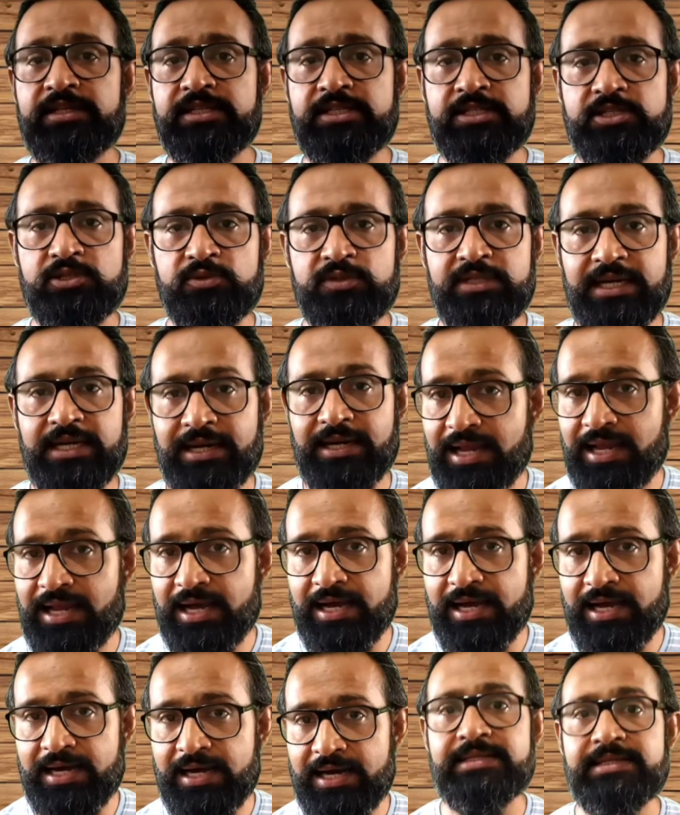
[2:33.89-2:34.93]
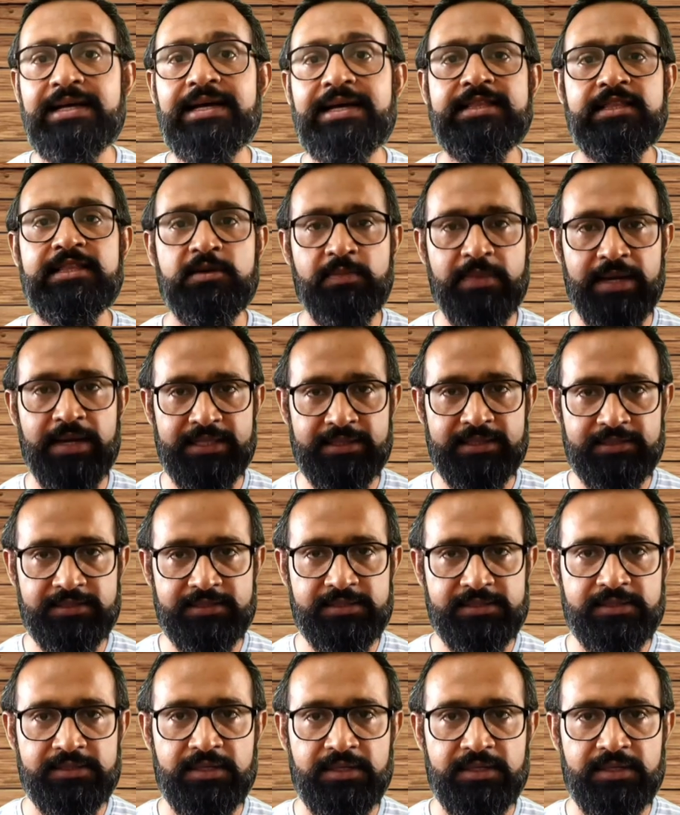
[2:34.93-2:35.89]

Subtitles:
to the class and the methods.